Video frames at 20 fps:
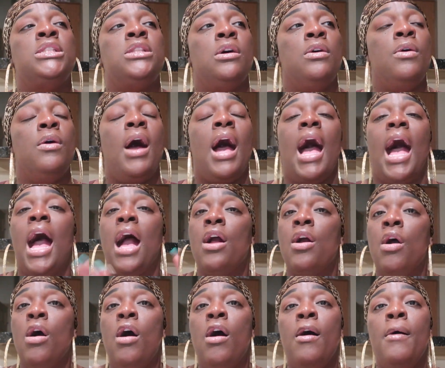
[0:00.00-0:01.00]
So I
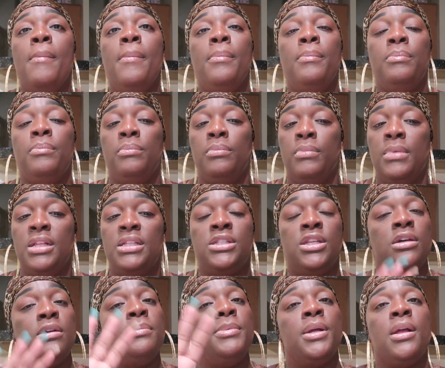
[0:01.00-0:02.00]
call
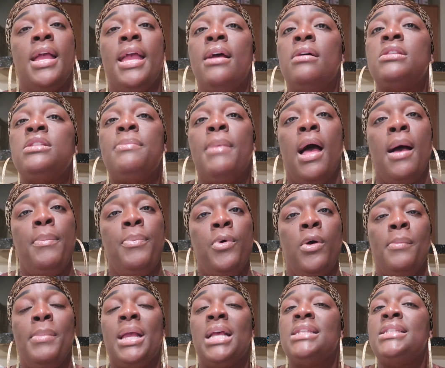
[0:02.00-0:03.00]
tell them to cancel my
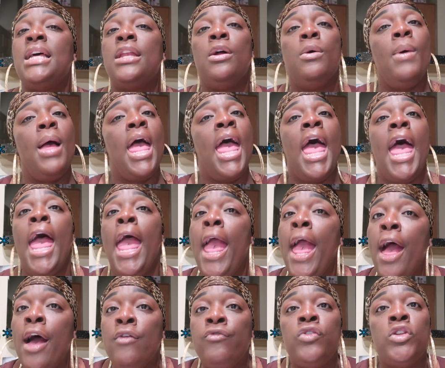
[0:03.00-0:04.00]
appointment because I don't
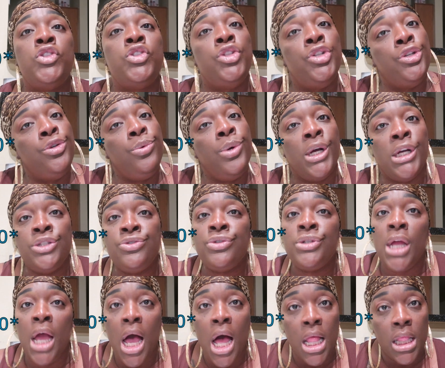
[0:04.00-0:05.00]
have
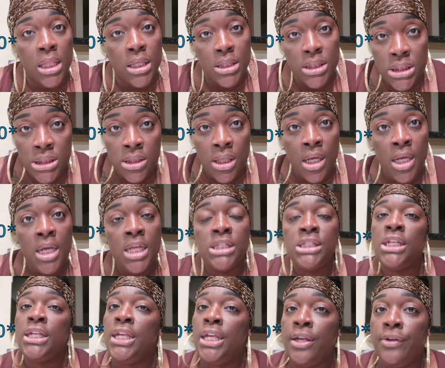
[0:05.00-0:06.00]
$200
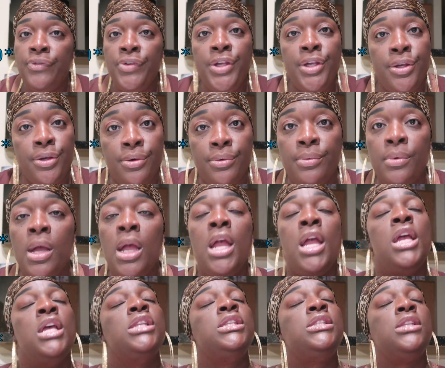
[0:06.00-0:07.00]
to give you.
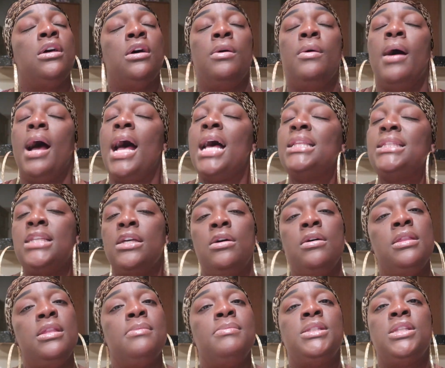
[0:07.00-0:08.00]
So I
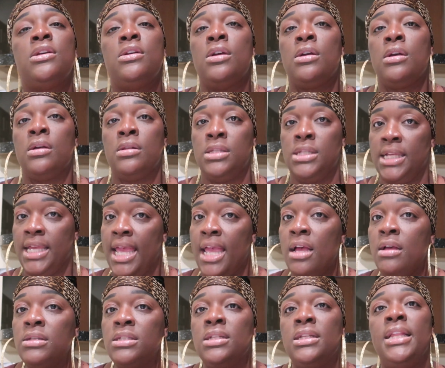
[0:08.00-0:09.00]
told them to
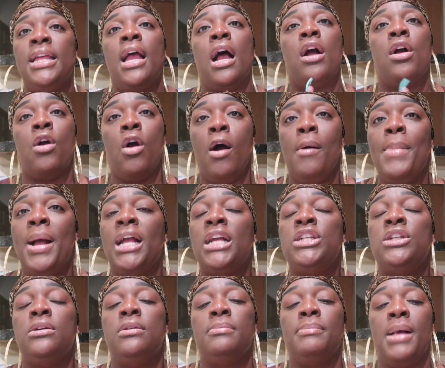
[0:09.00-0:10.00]
cancel it. I call
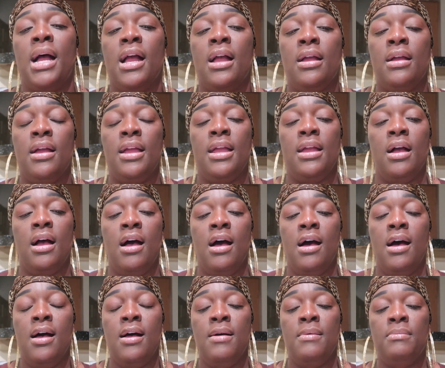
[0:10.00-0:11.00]
my
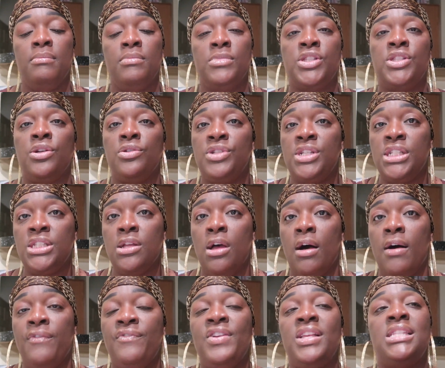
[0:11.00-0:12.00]
surgeon's
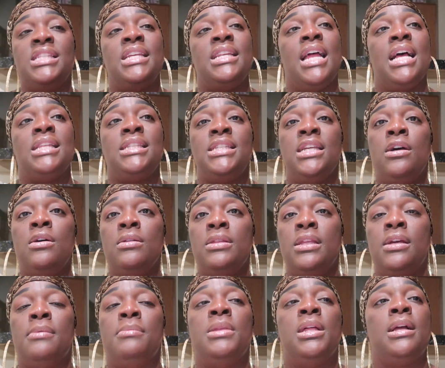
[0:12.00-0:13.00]
office and I tell
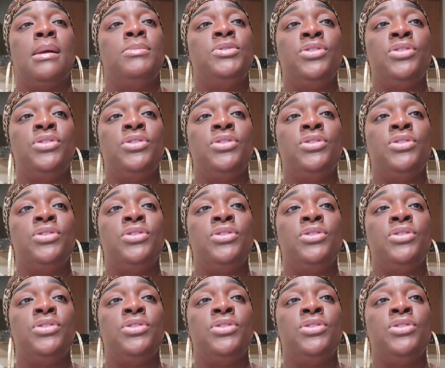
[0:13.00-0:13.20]
them, look,